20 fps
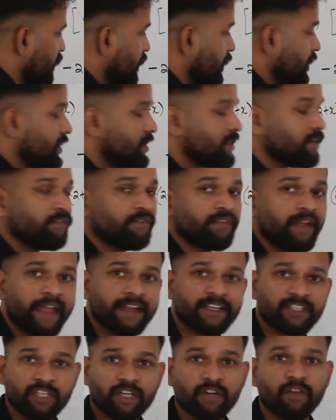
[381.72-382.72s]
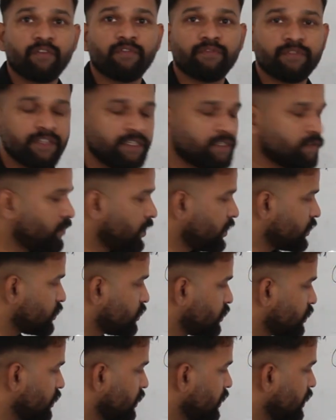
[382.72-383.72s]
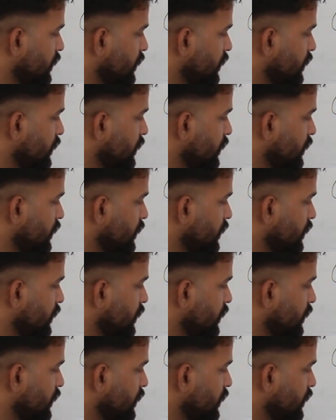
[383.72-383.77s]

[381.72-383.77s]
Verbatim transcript: is a factor of this function